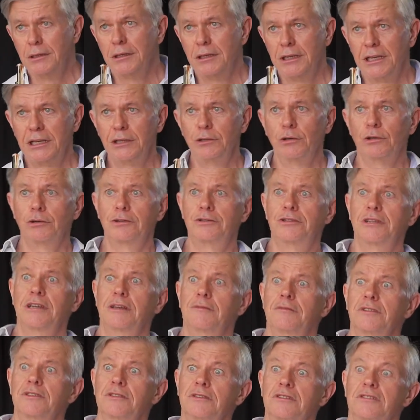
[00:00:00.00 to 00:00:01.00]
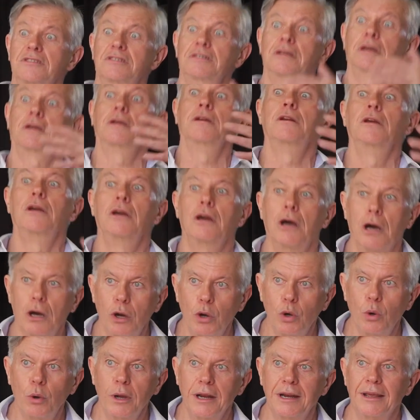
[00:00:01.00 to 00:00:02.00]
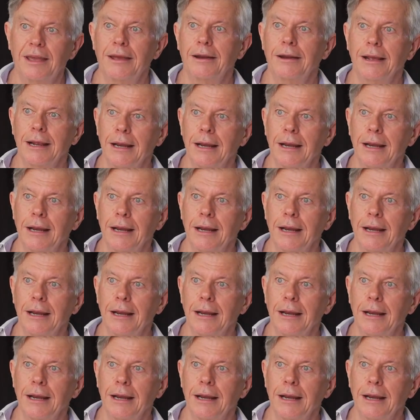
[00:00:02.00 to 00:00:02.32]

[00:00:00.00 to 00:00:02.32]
in order to give us a second go at getting